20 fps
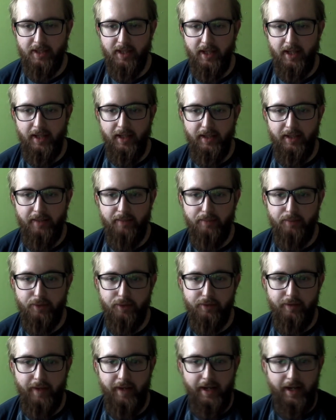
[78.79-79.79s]
that and
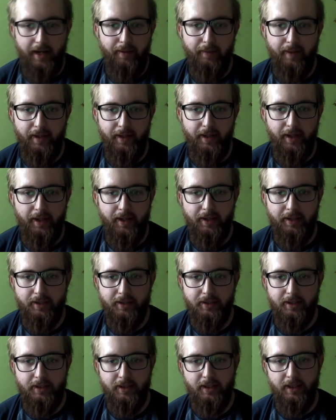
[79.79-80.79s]
improve it in any way that I could.